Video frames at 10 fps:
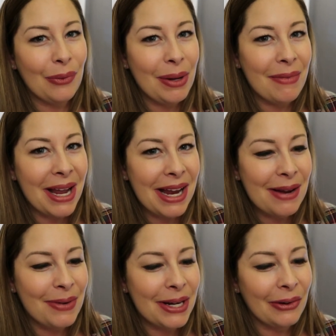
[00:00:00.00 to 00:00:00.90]
we
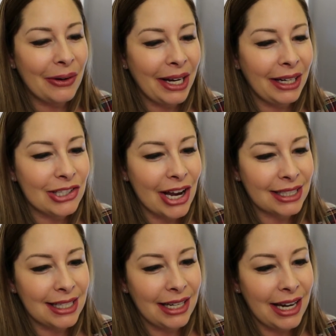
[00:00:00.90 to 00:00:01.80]
may be going,
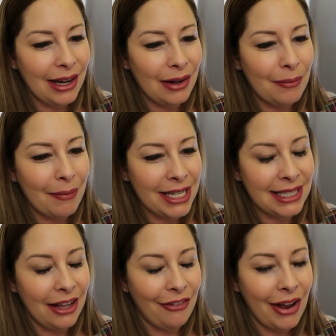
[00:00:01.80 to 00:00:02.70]
Jackson and
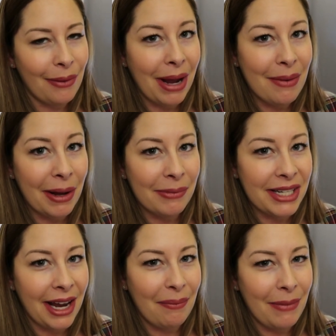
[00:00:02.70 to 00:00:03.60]
myself and my mom
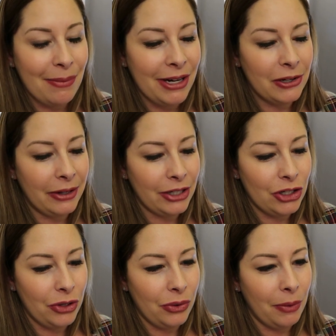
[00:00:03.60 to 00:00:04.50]
and dad may be going
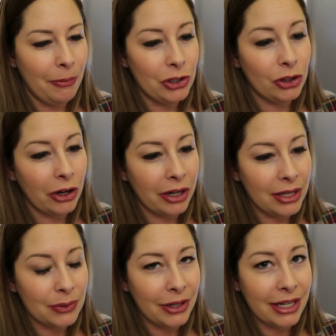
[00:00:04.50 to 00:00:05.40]
to Busch
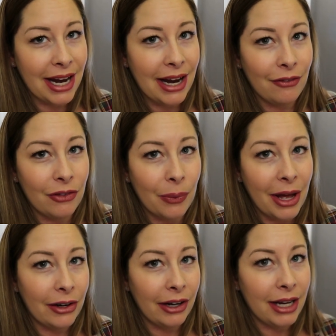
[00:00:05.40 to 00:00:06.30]
Gardens one day if the
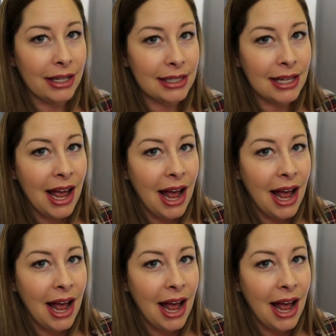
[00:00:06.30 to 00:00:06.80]
weather is